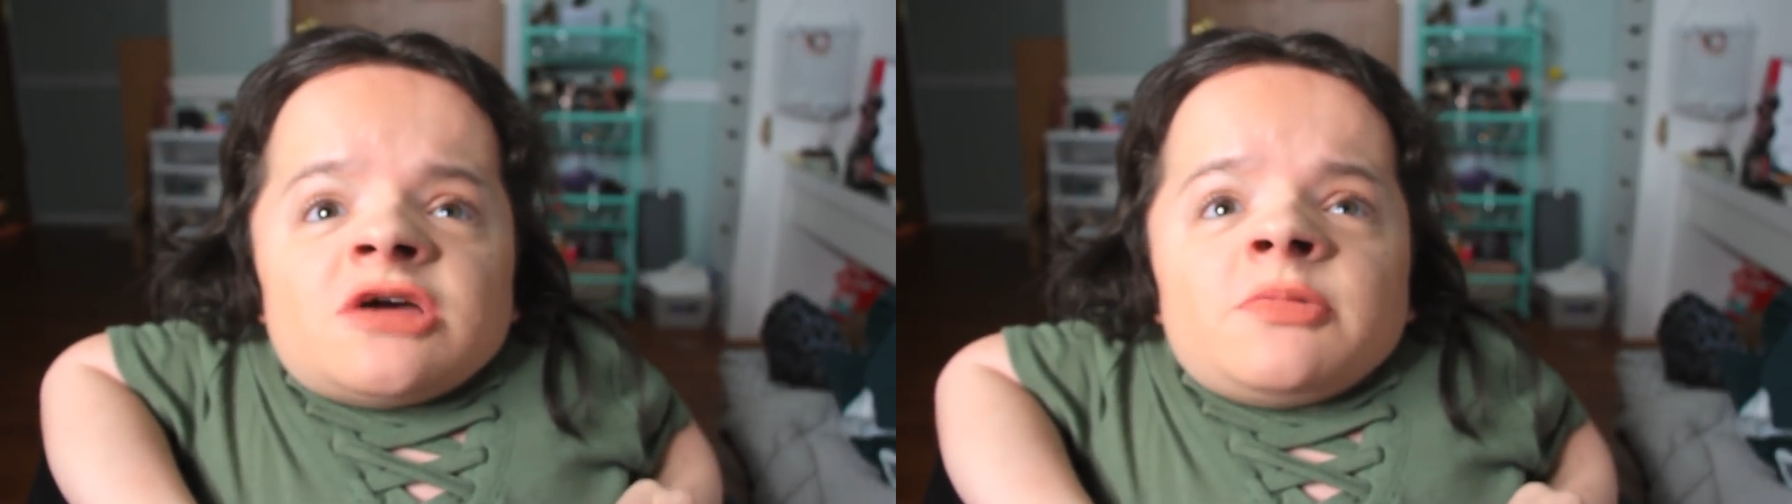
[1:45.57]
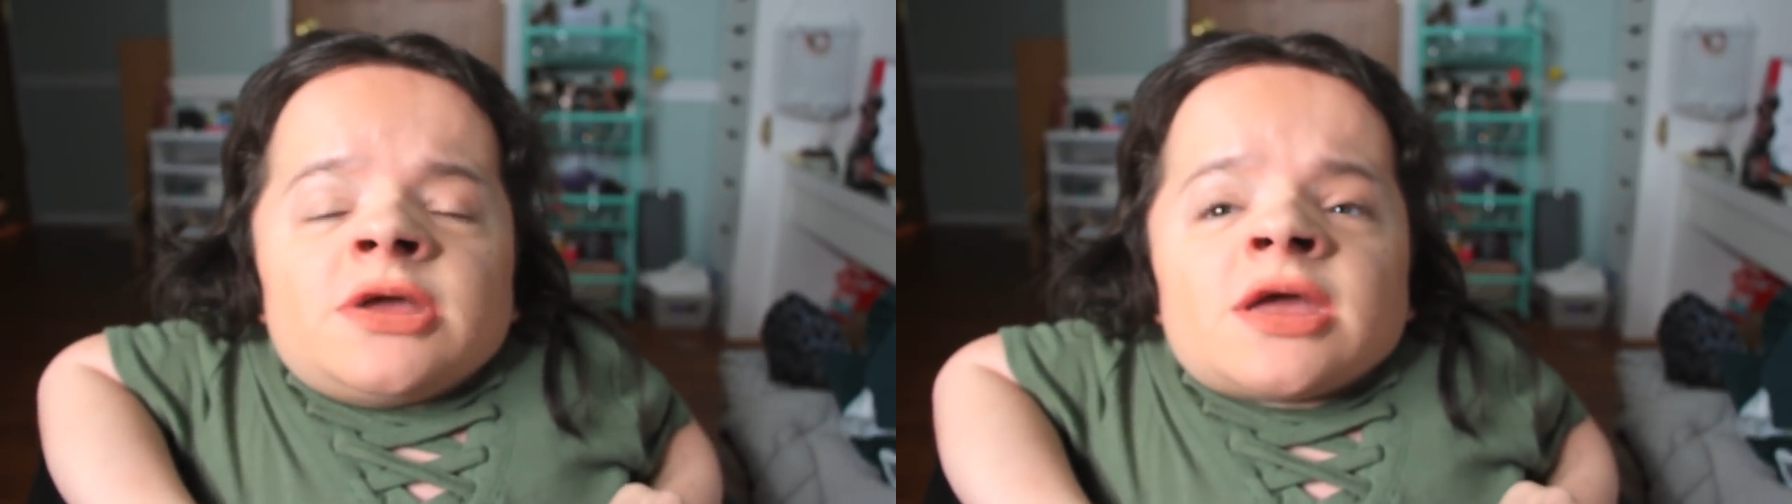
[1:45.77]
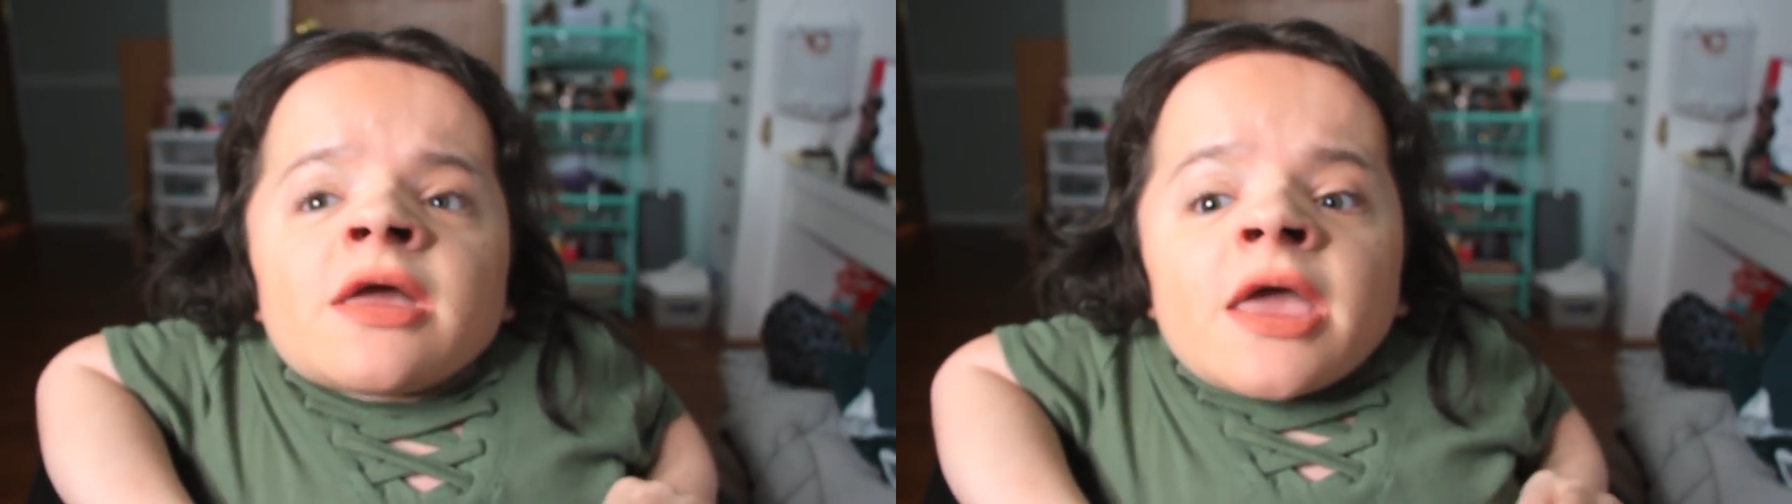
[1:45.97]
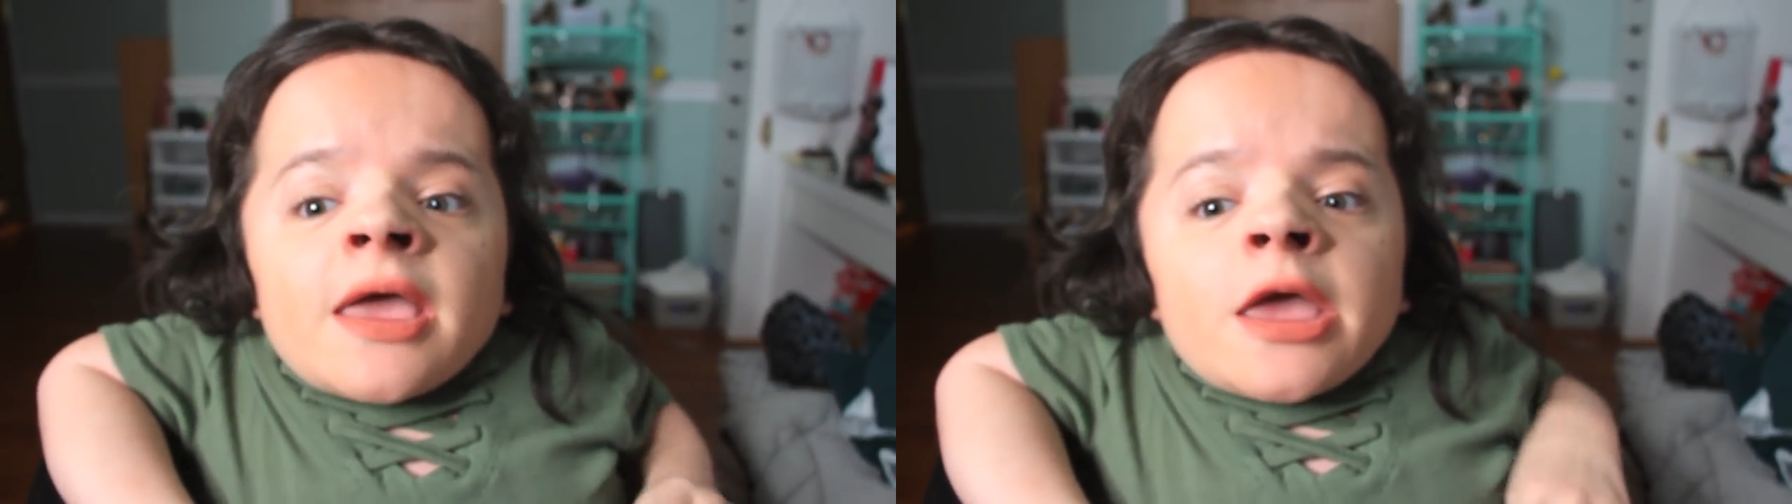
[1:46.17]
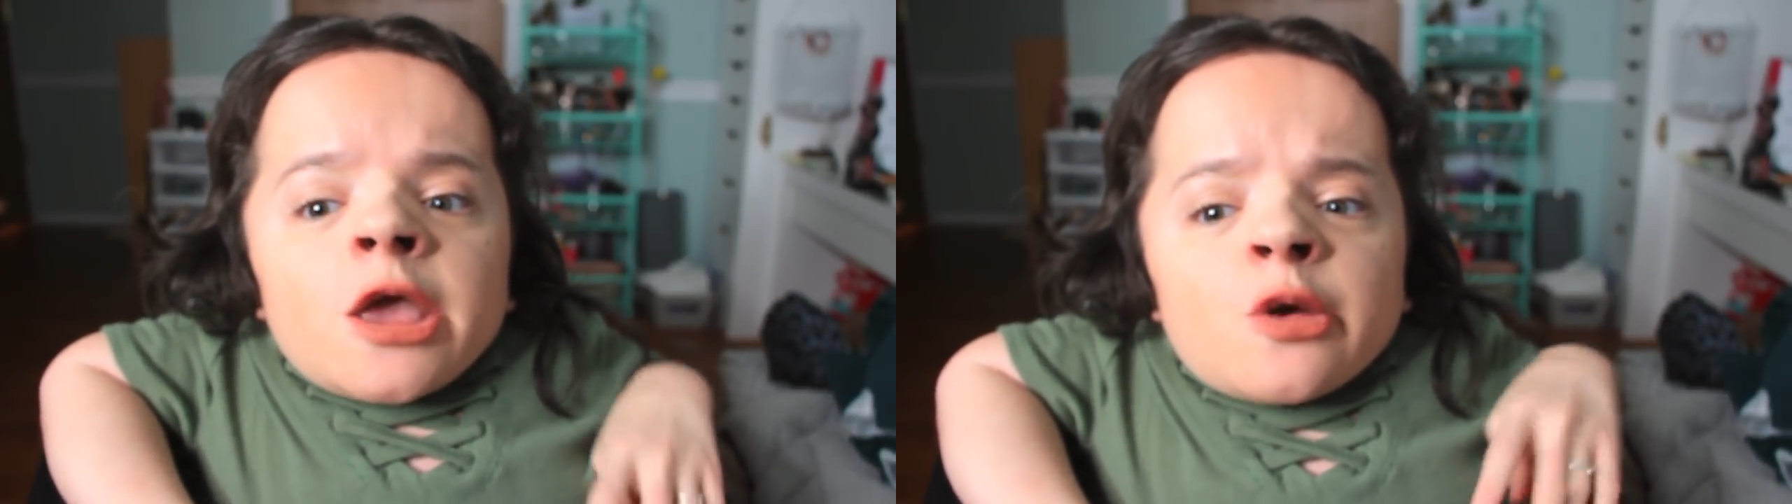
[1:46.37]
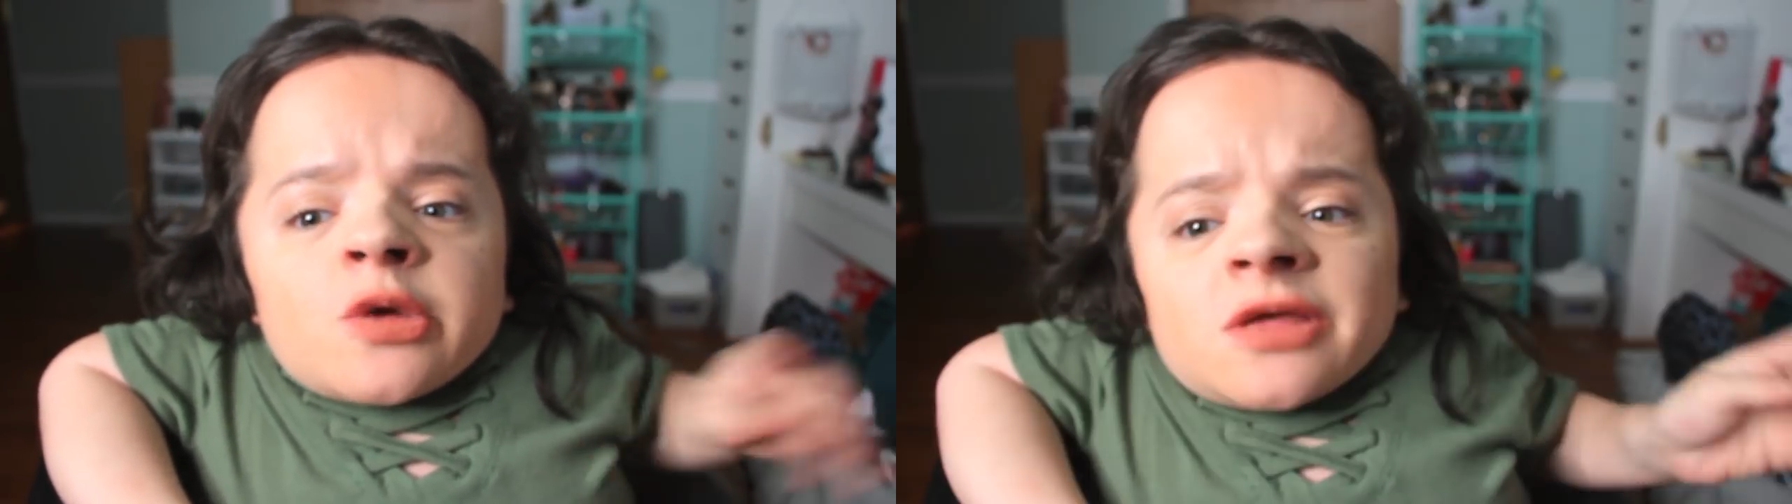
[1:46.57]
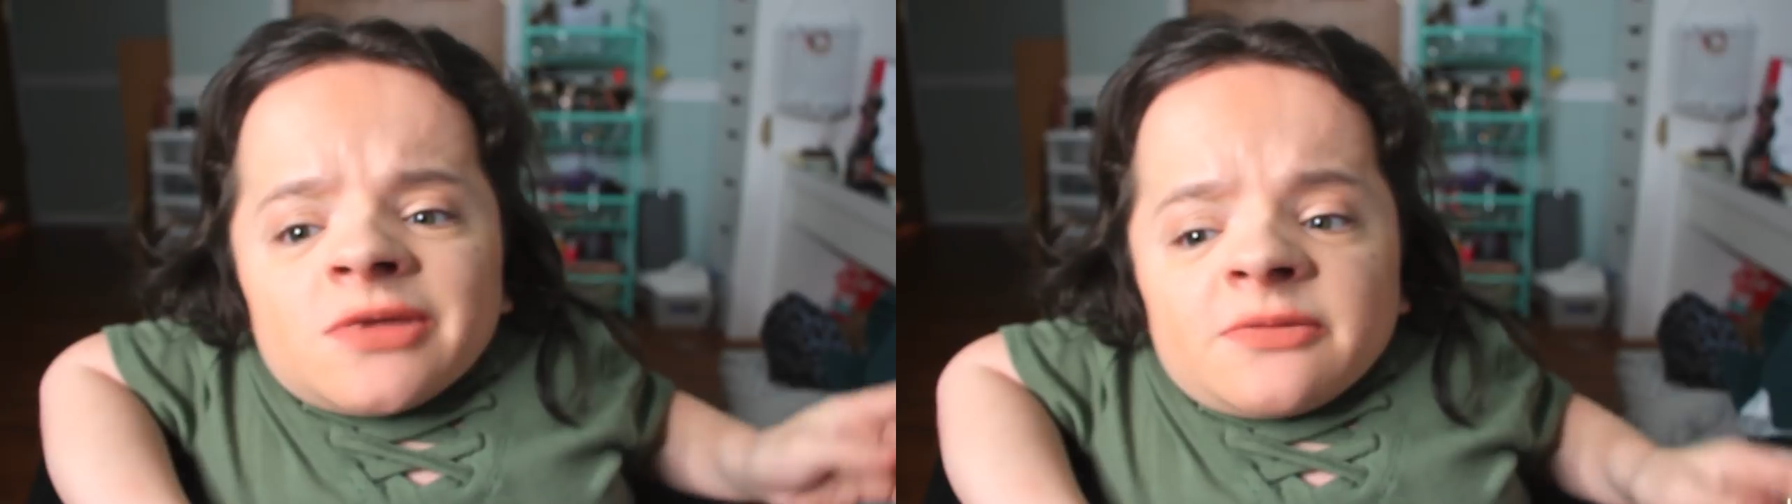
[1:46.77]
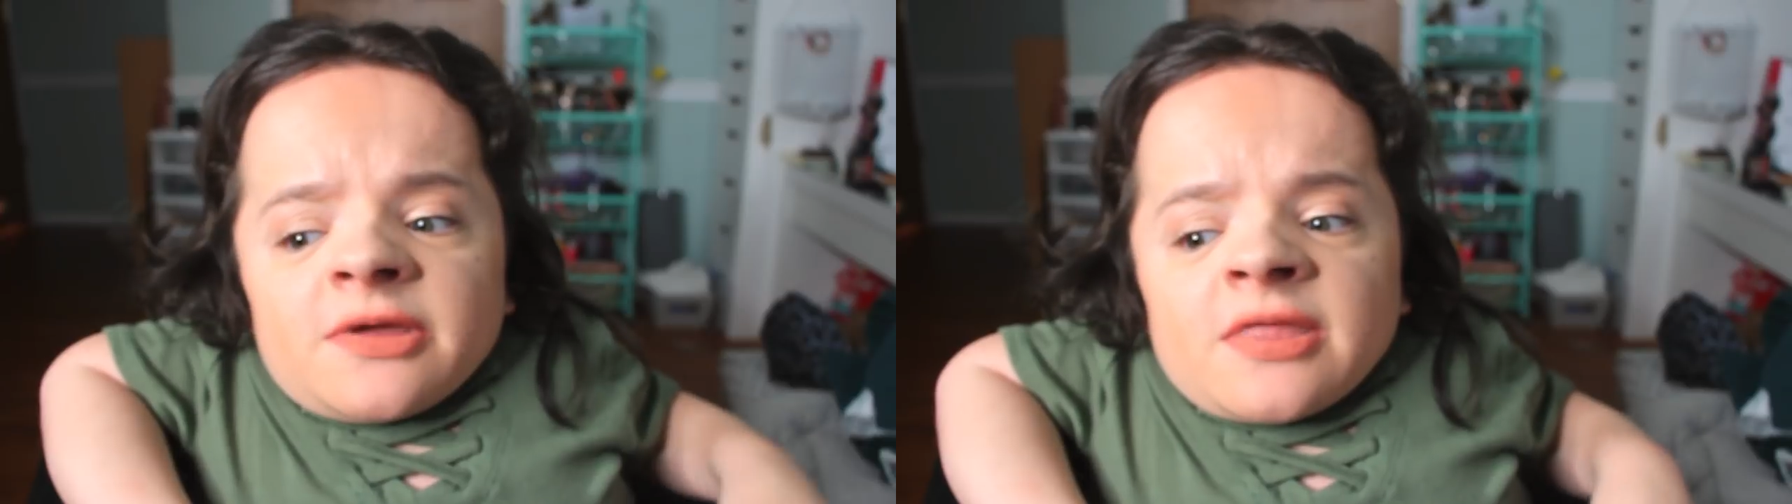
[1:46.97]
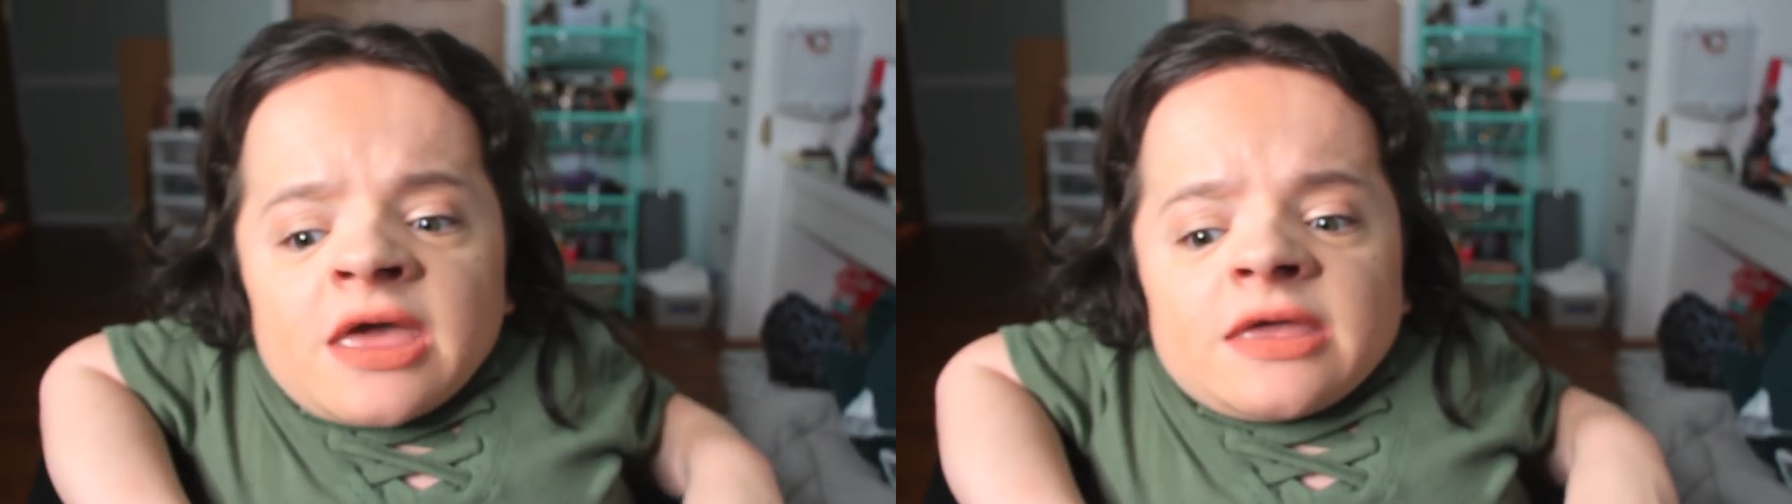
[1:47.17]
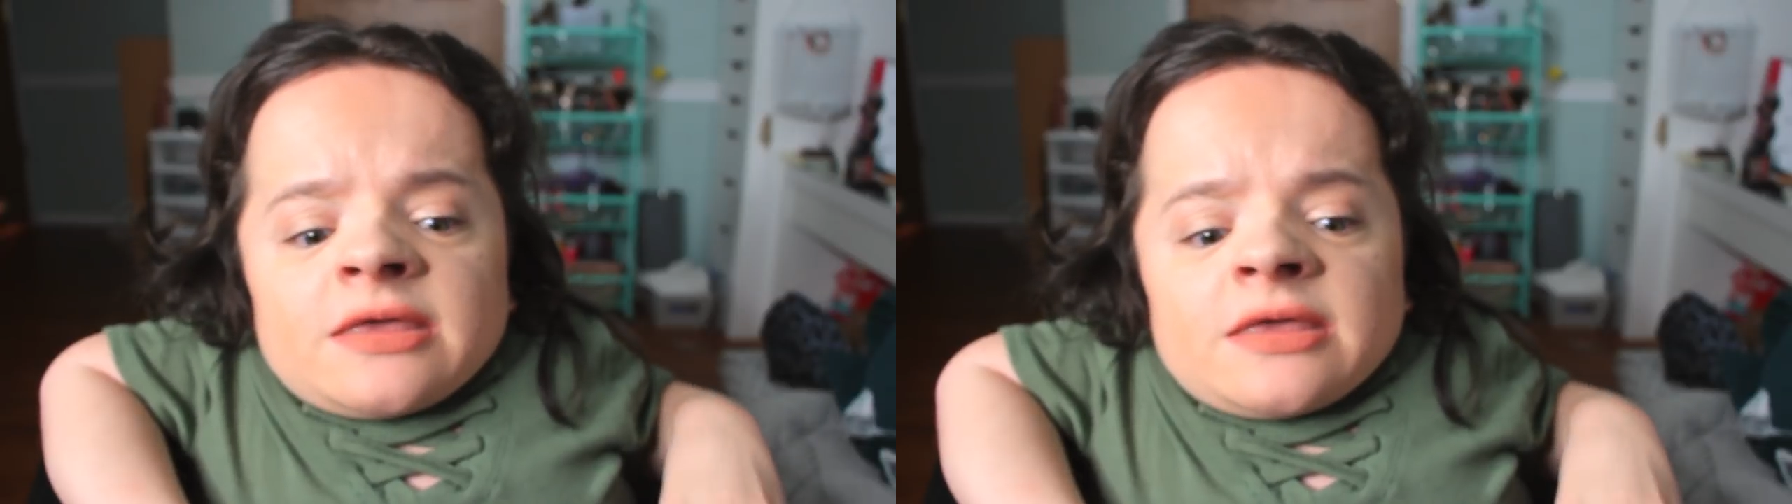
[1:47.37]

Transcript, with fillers: shopping. And what I mean by that